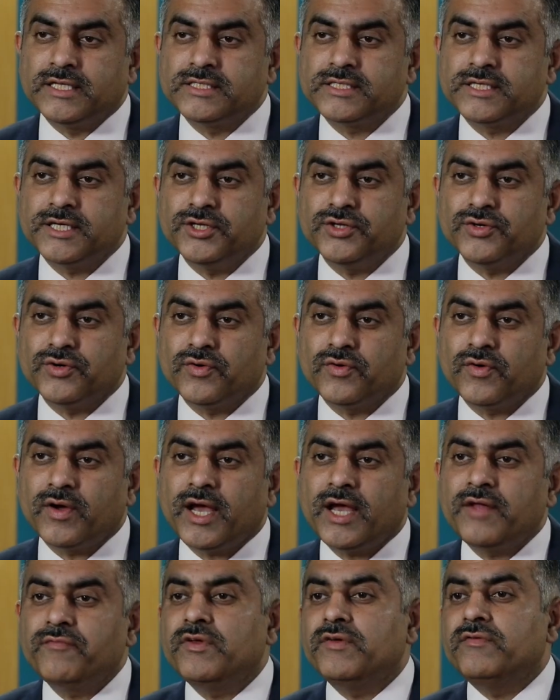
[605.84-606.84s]
InceDo,
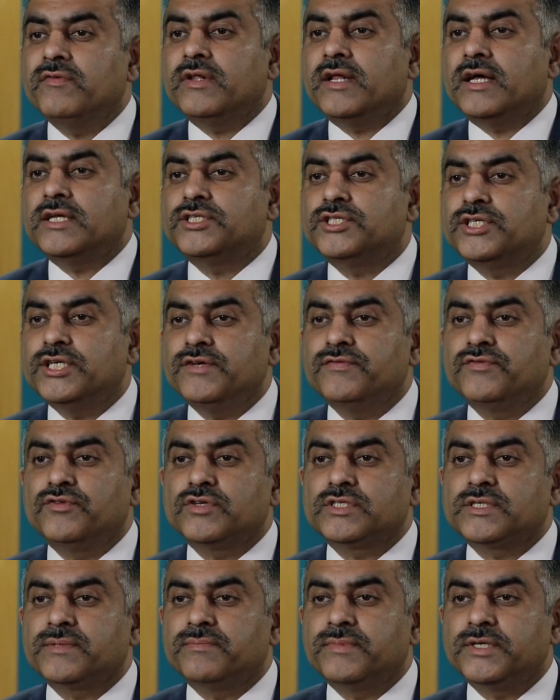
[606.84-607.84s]
and we will achieve
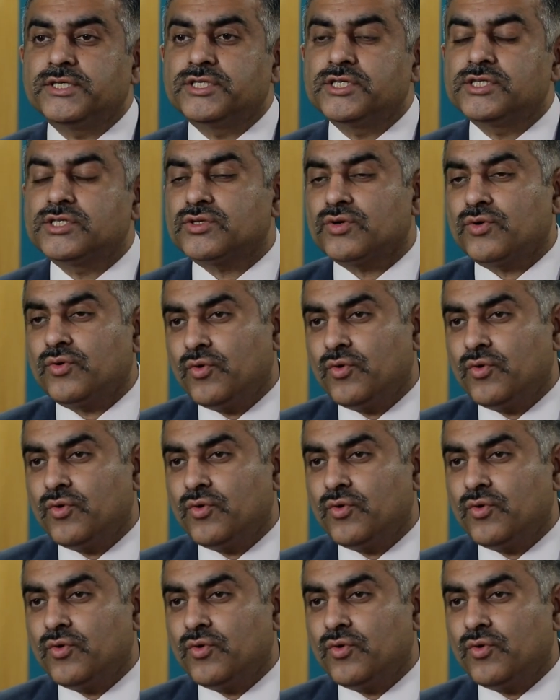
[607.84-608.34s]
those ambitions